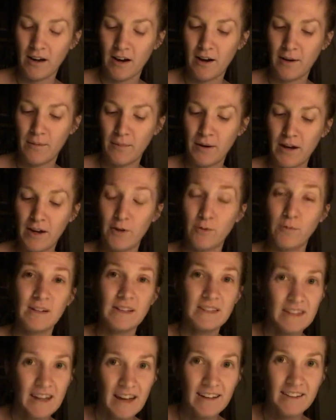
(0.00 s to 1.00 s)
um, on a
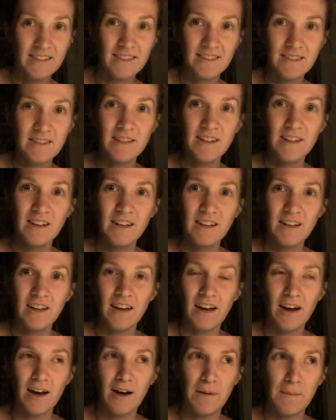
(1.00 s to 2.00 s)
retest
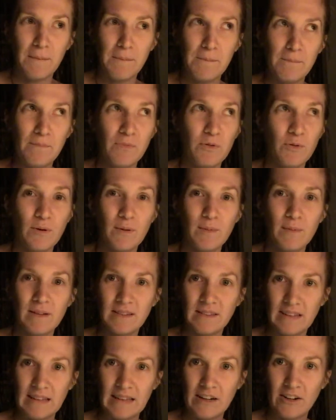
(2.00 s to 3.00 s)
um, three
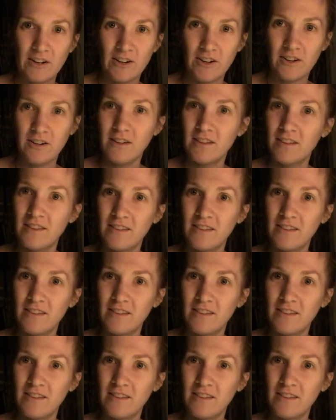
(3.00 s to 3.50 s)
months later